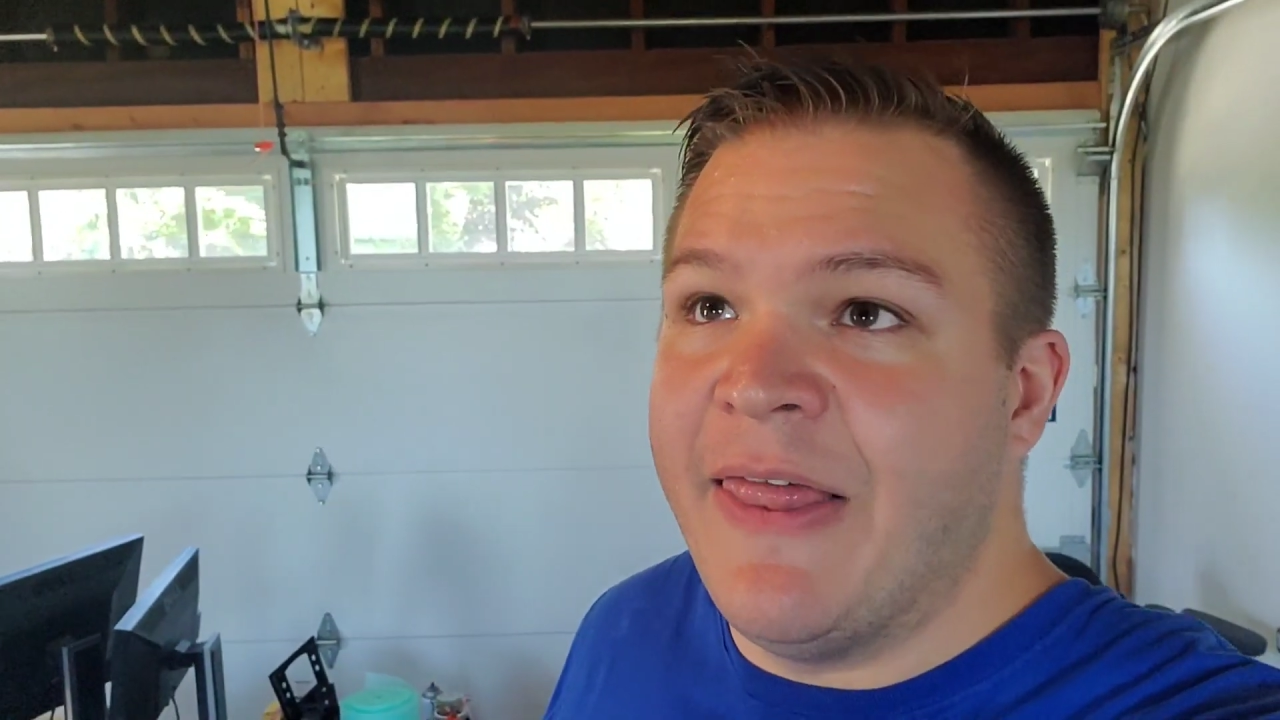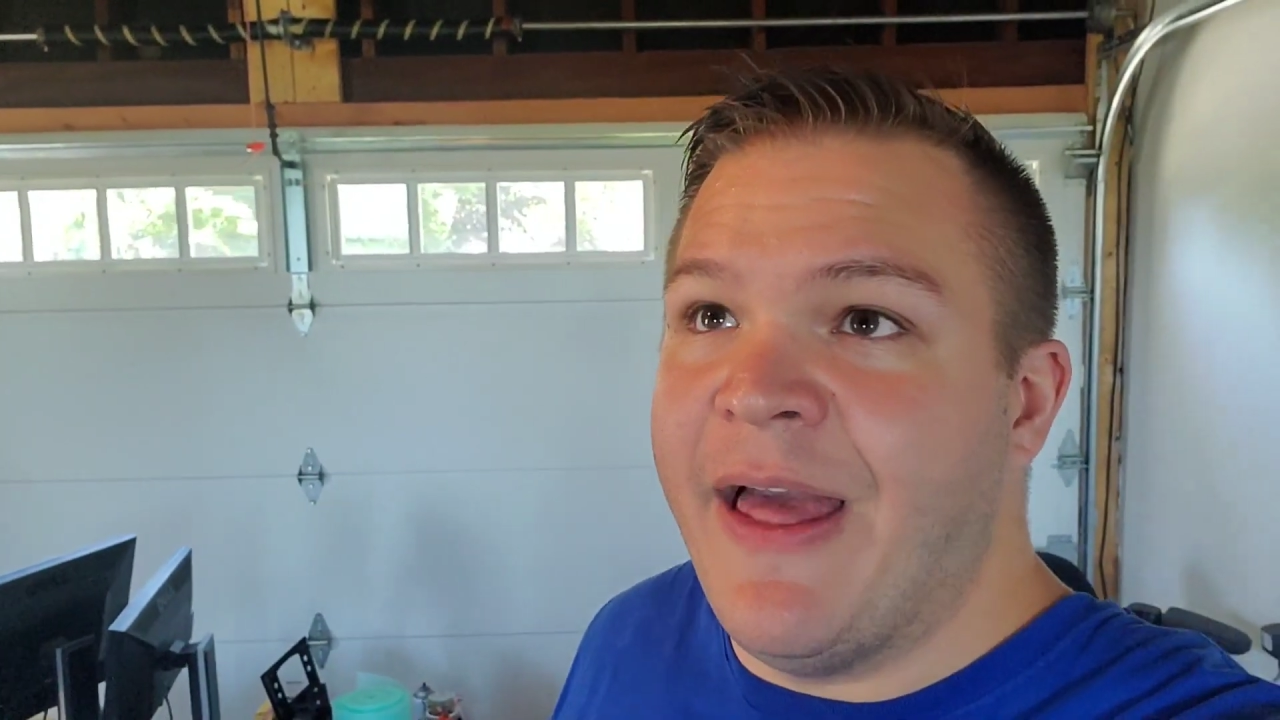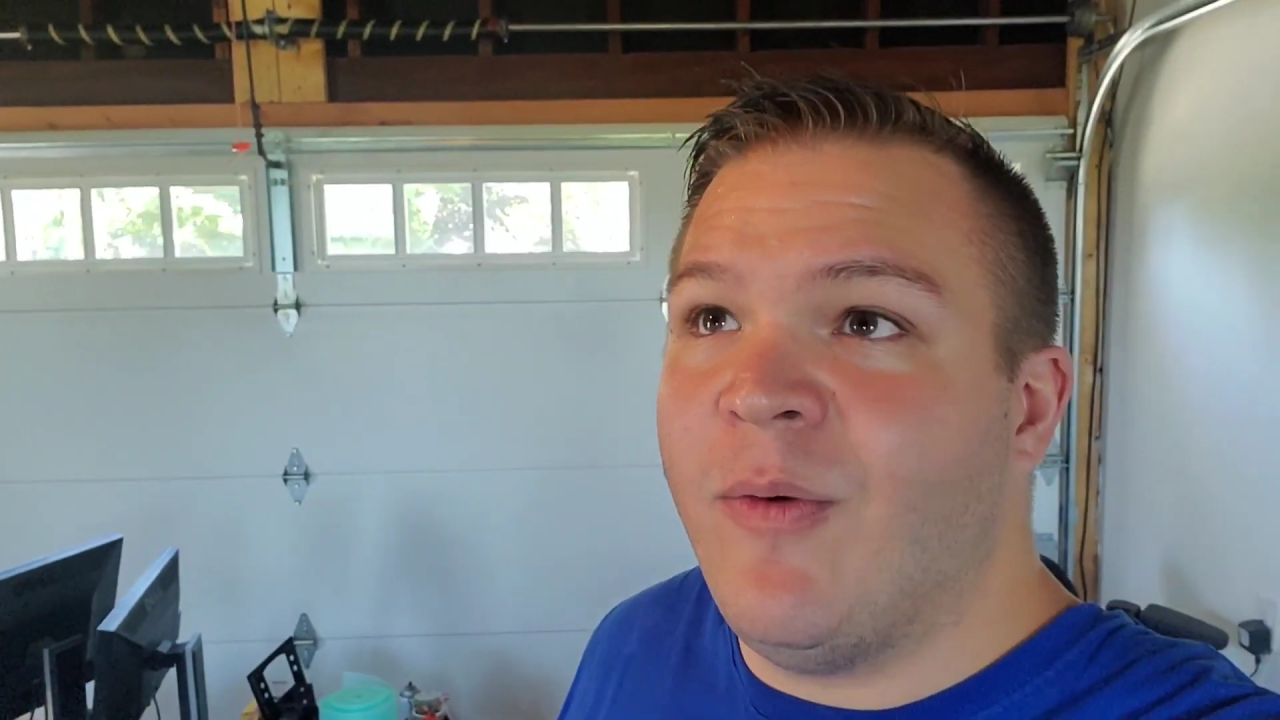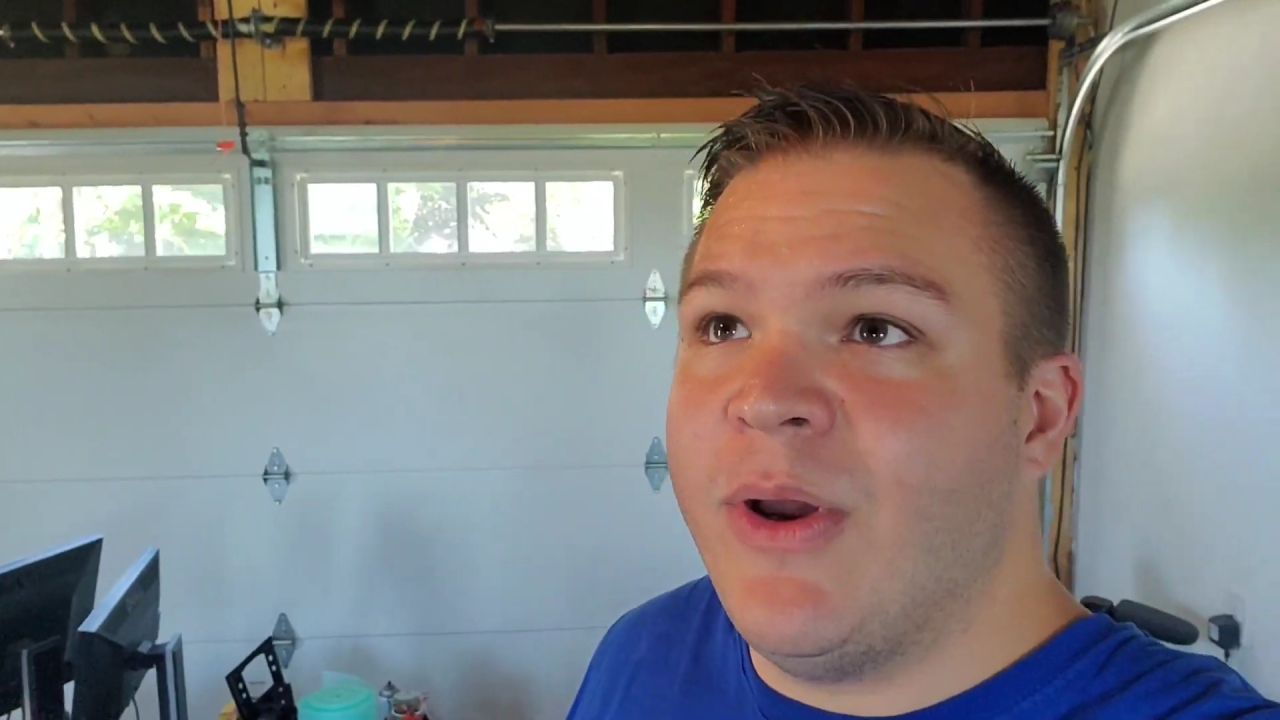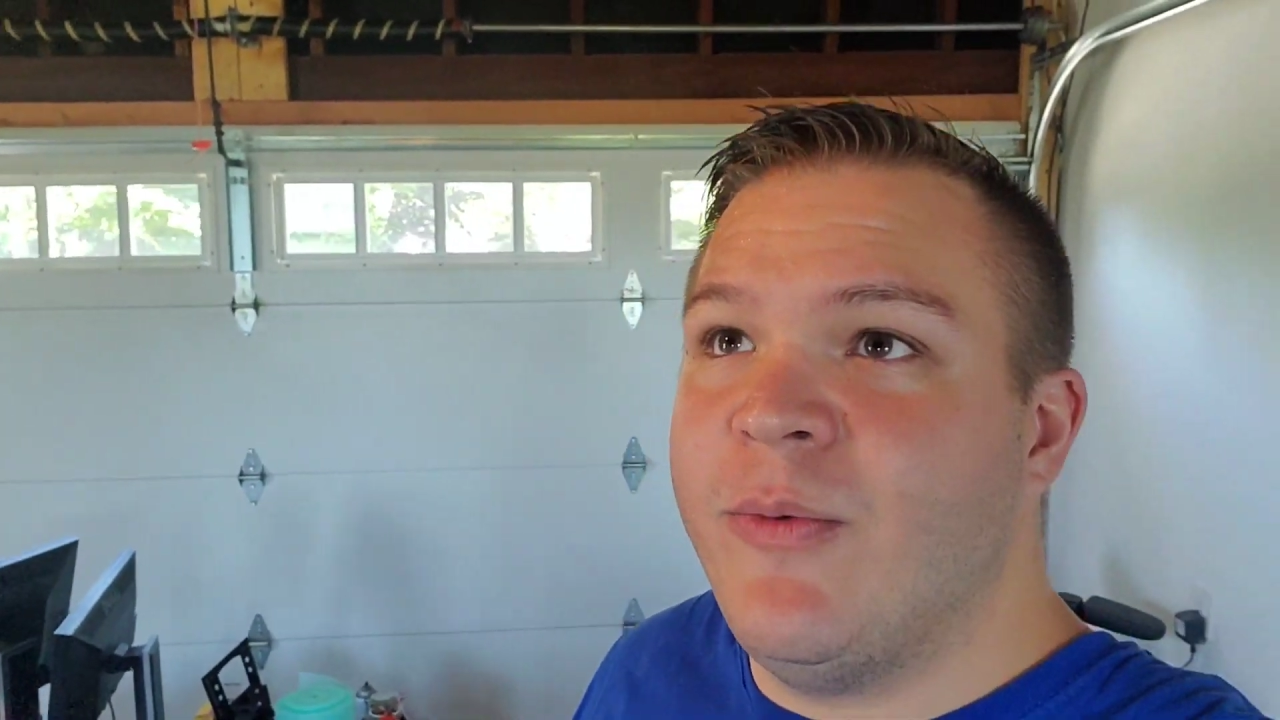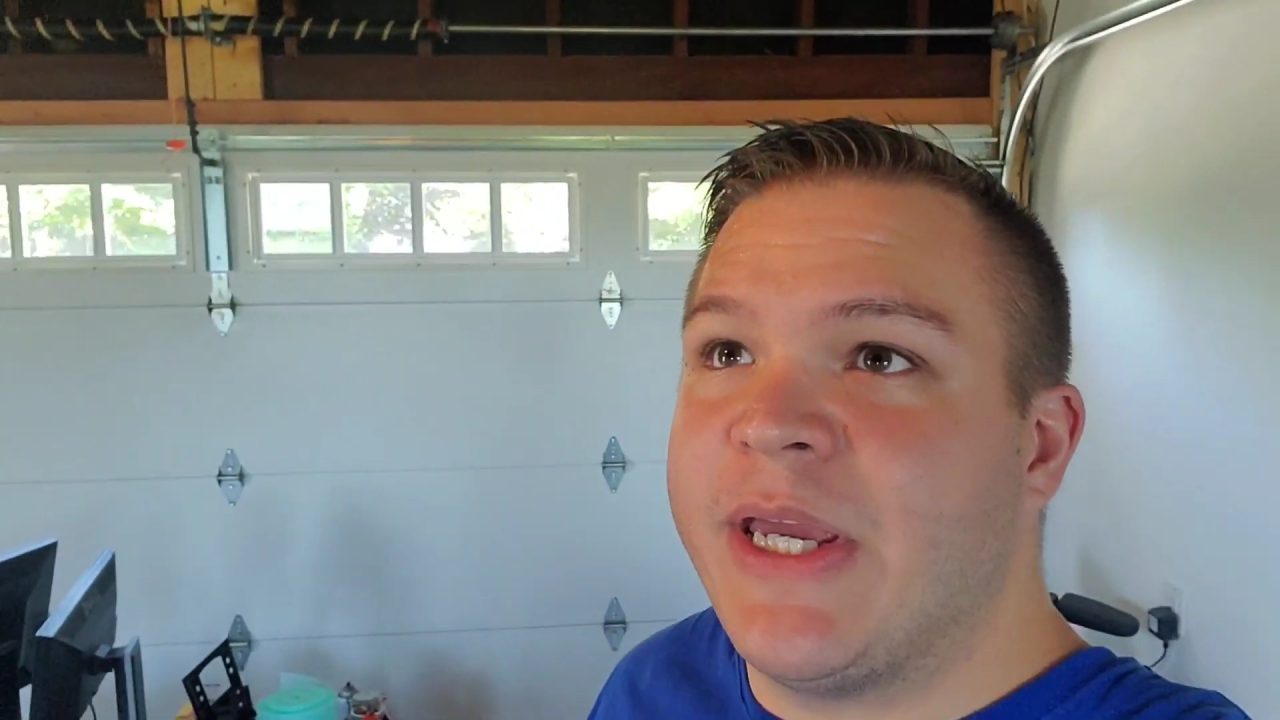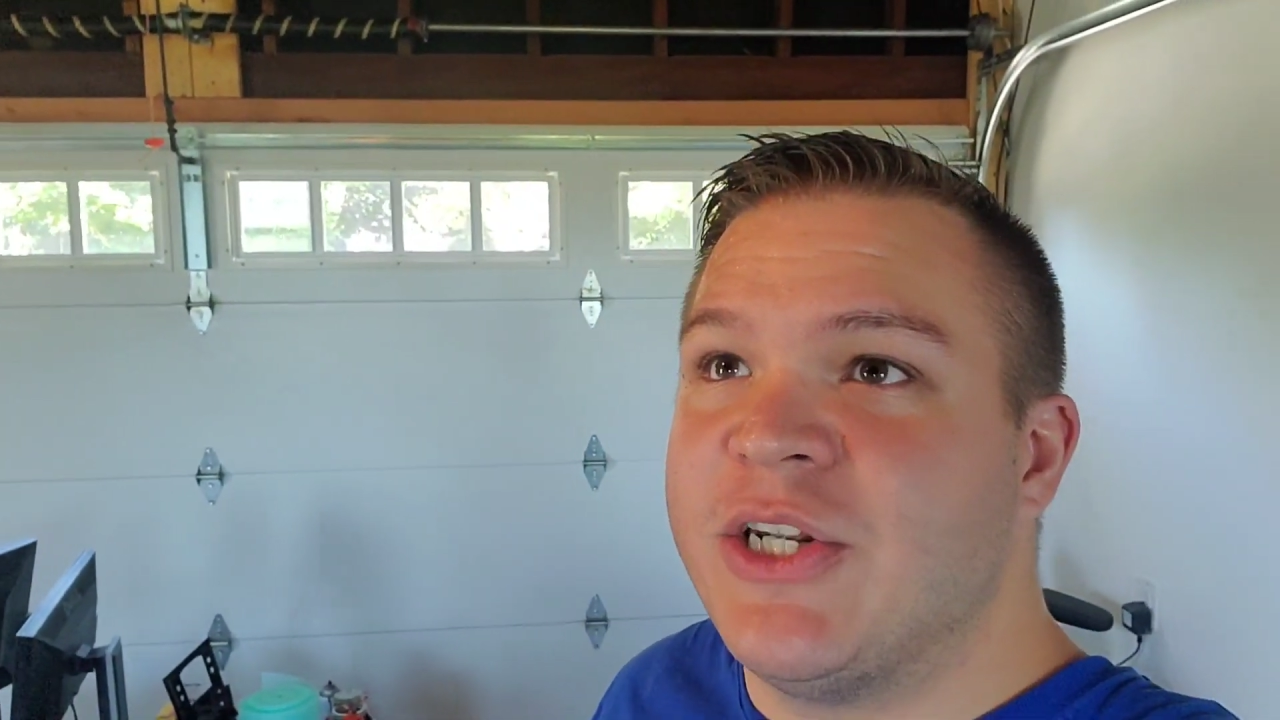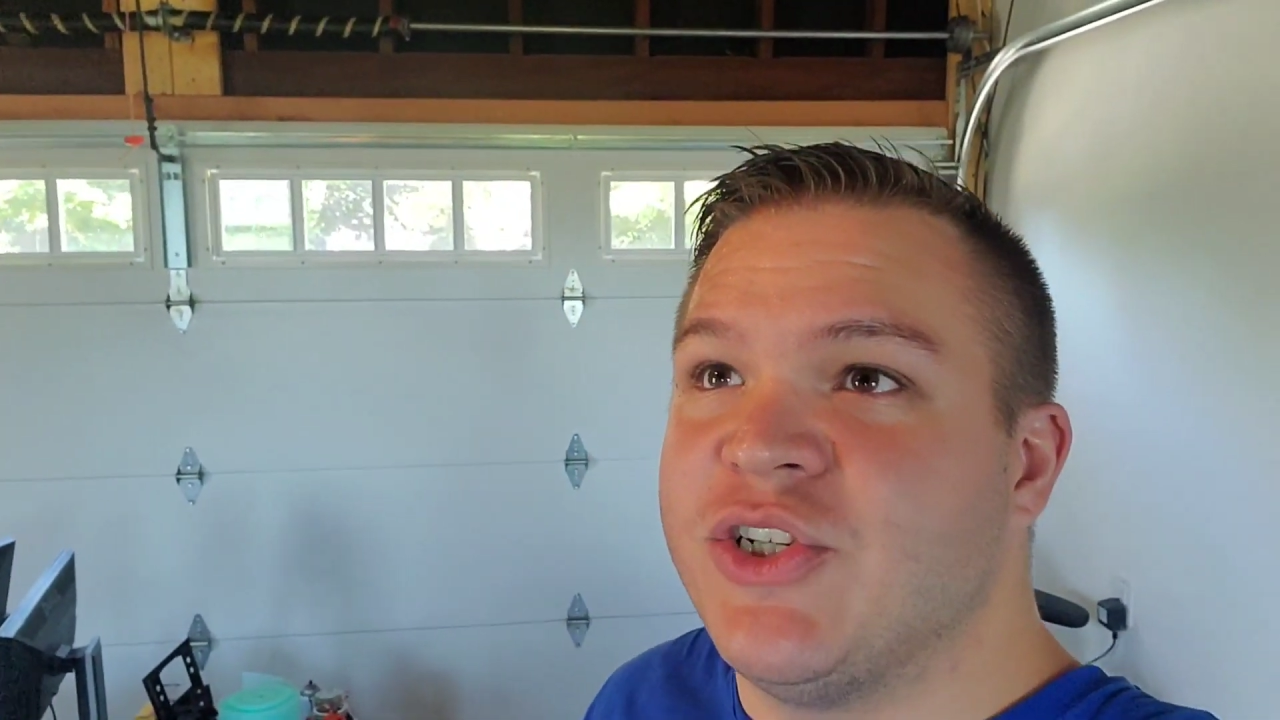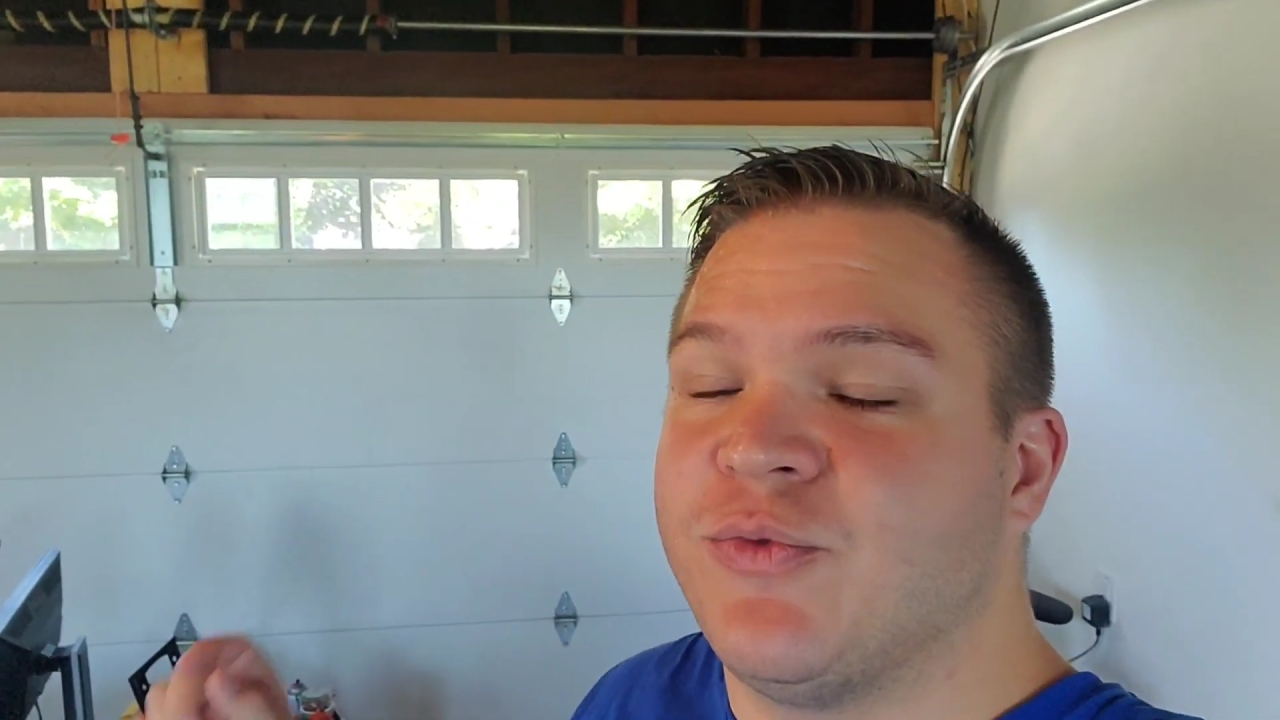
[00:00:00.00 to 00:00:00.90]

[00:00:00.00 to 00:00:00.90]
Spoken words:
That way we can